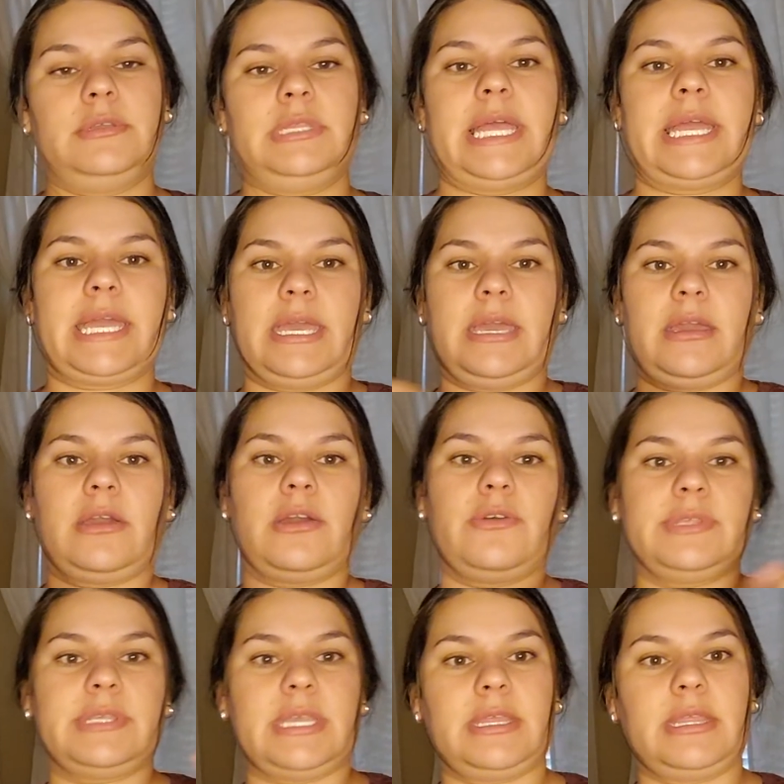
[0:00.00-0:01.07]
Like, it goes
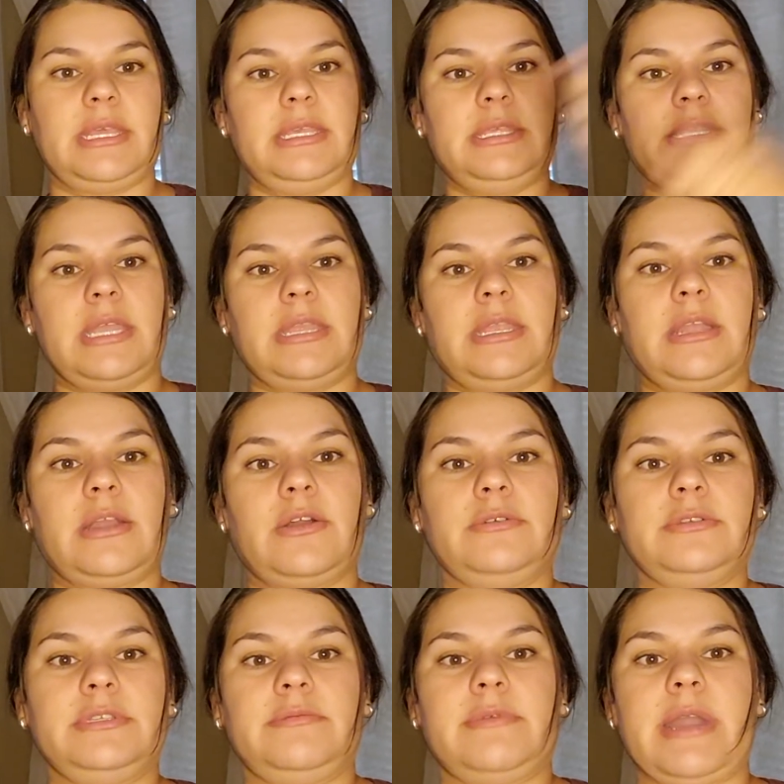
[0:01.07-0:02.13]
like this and then it
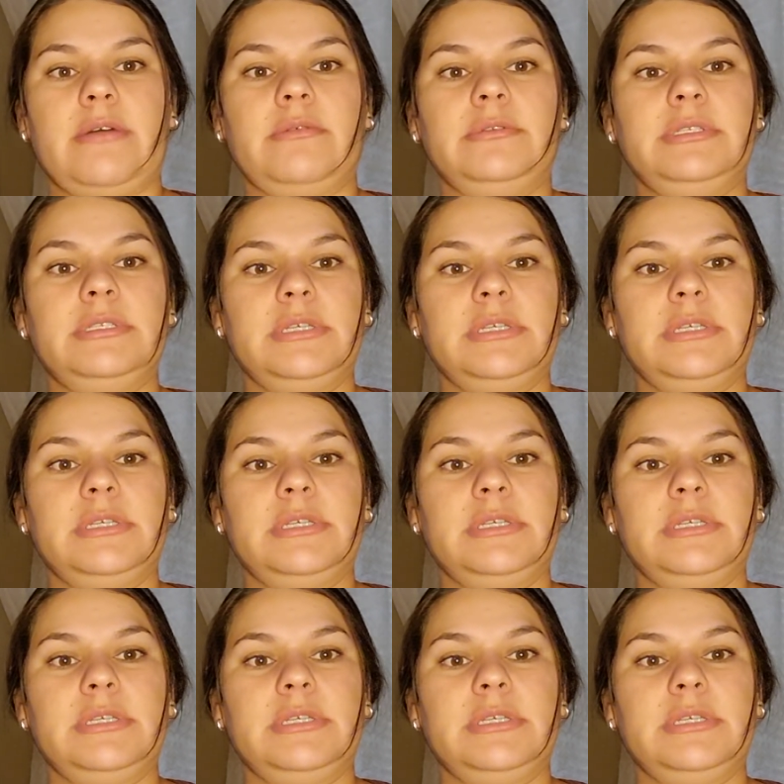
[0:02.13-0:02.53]
goes around.